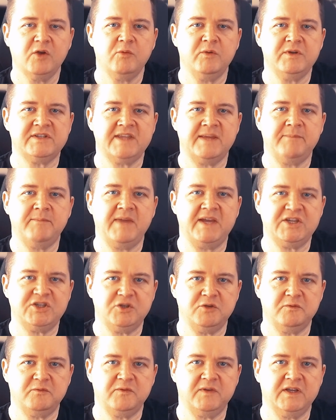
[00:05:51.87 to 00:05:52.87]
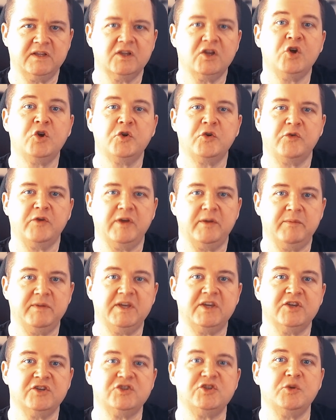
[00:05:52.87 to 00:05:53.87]
which then makes you feel hungrier
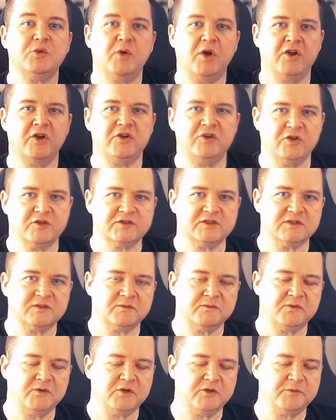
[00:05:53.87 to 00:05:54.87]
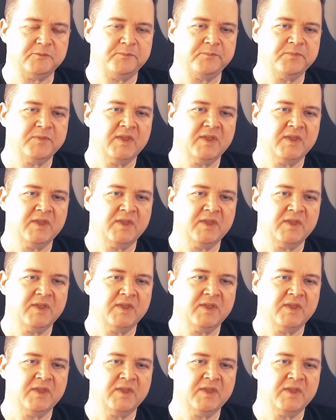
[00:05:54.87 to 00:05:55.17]
because you are not as full.